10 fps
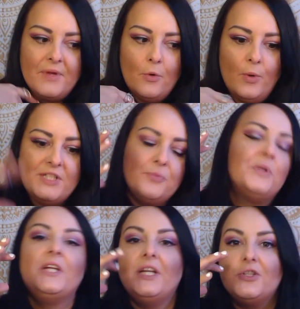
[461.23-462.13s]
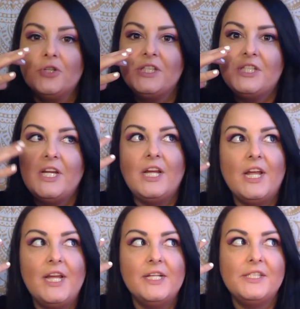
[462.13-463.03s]
what's really interesting
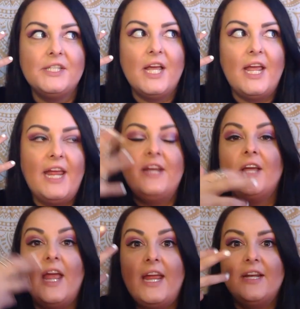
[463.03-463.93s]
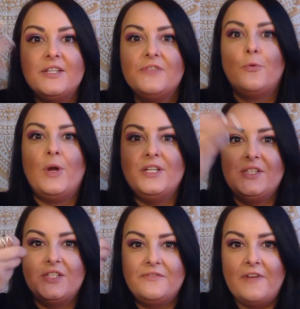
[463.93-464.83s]
is Ada, Ada's
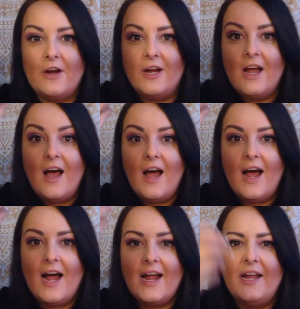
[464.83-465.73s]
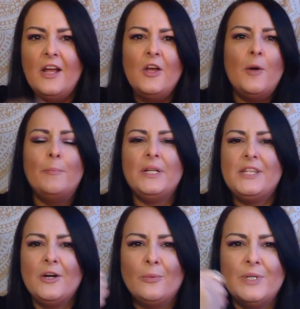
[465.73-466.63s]
voice is very high,
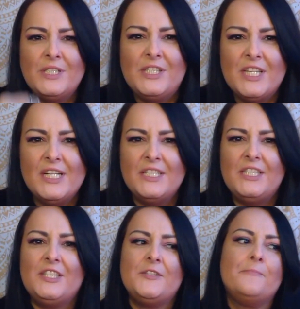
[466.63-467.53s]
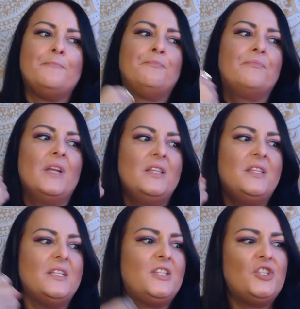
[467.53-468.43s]
but there was this
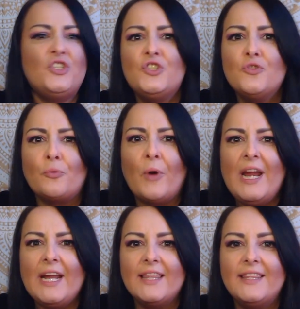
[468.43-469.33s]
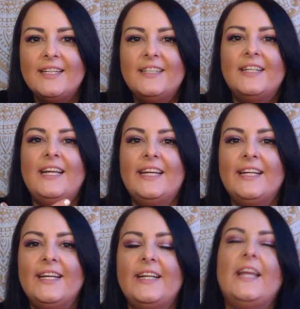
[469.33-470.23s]
this strength
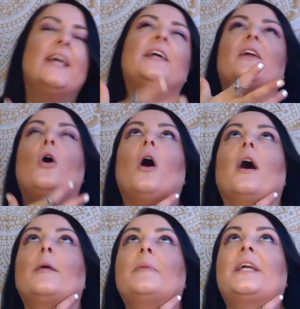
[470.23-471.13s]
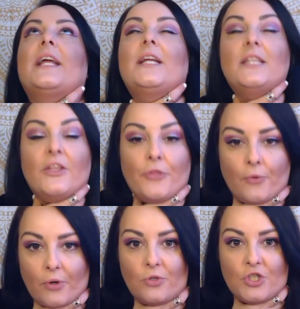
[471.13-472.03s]
in it, and I'm getting the
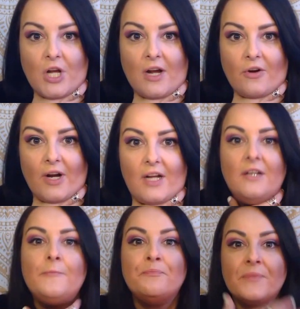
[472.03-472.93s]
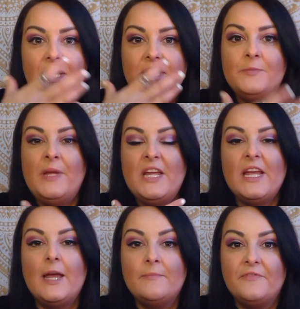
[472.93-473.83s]
throat chakra is
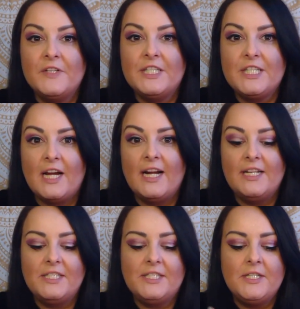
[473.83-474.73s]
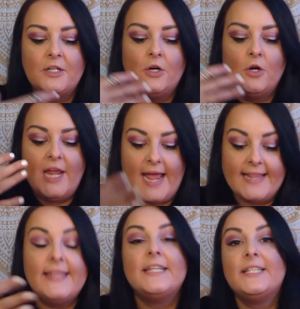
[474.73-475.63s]
being emphasized
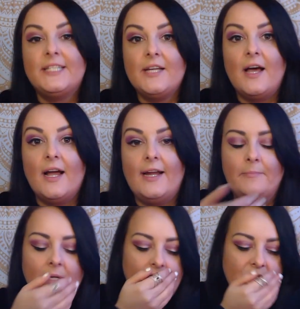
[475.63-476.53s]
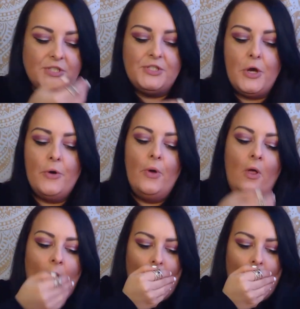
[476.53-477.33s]
at this time. So,